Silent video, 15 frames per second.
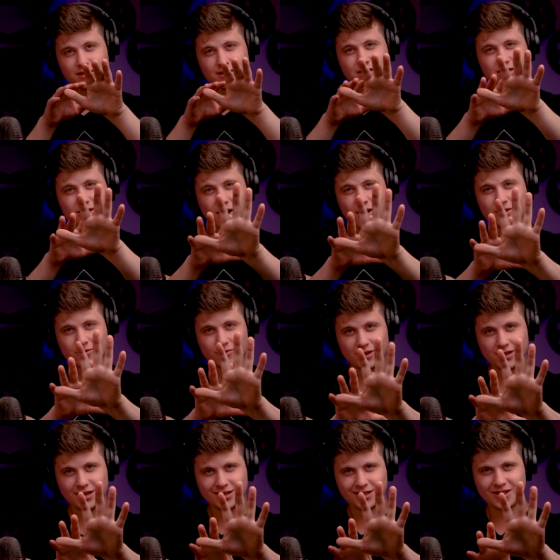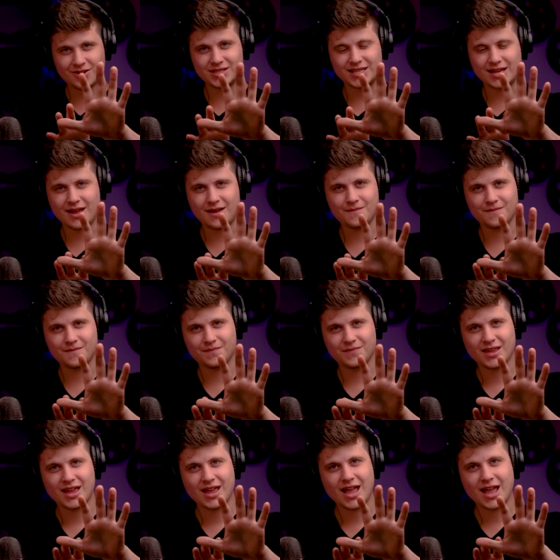started really close up,
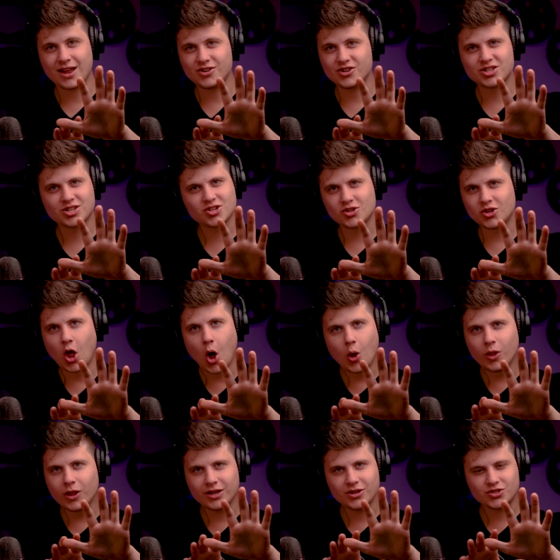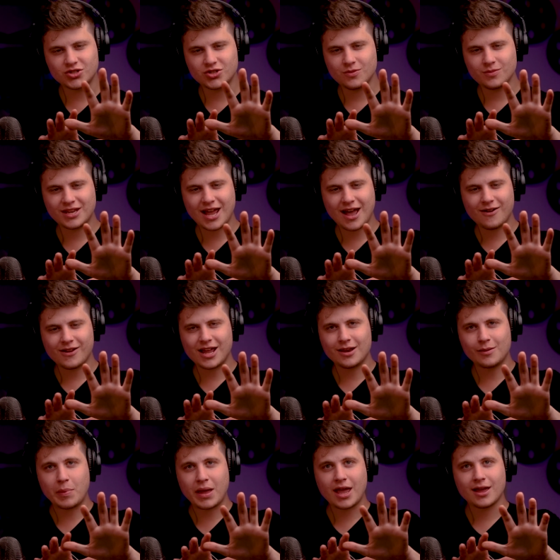and just slowly zoomed out
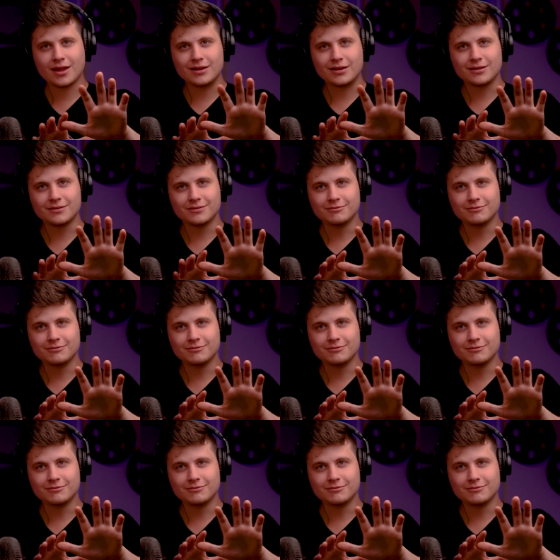and panned.